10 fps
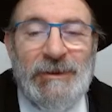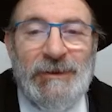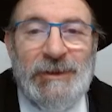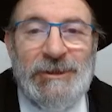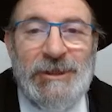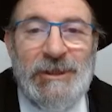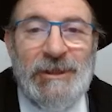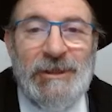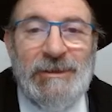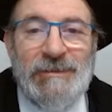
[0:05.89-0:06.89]
The
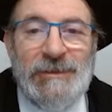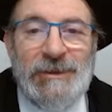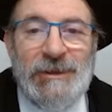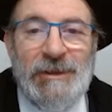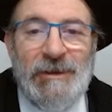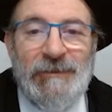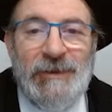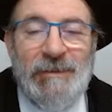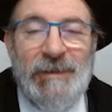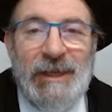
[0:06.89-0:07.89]
jail of
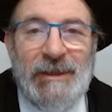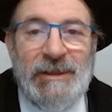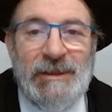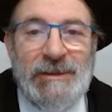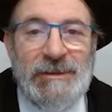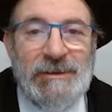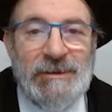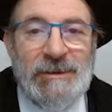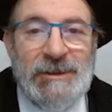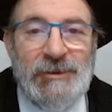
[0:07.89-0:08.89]
the black king
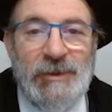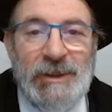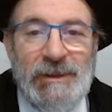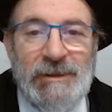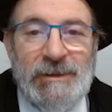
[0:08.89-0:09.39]
is well